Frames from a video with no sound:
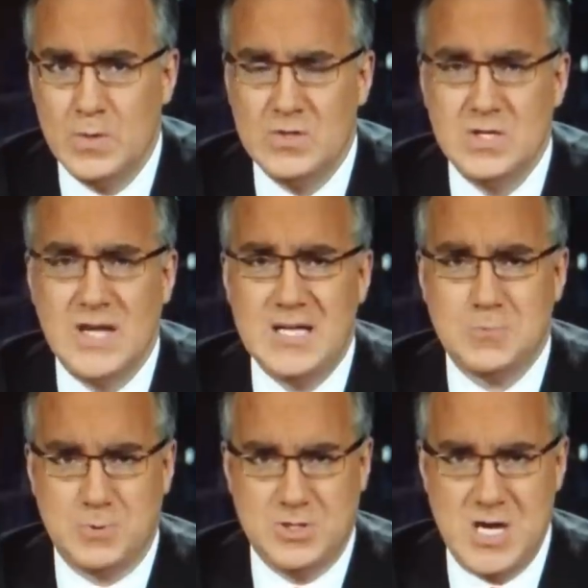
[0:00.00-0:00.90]
With
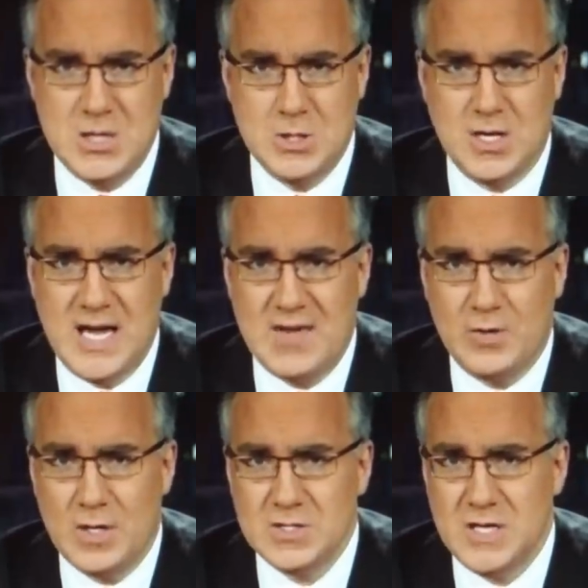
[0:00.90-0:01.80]
today's procedure,
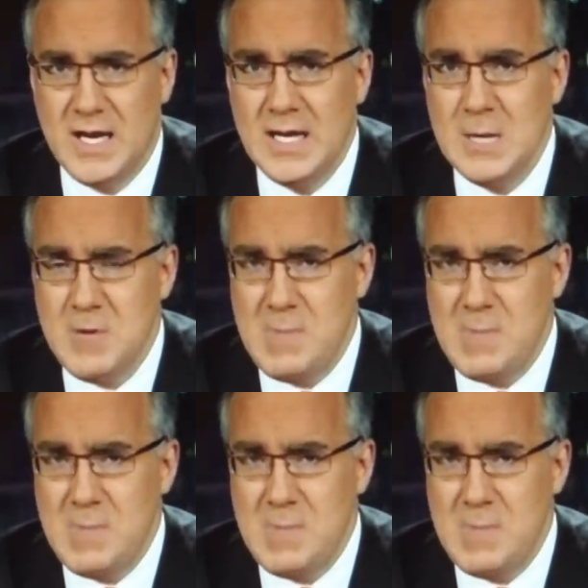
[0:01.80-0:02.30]
Cavnar saying,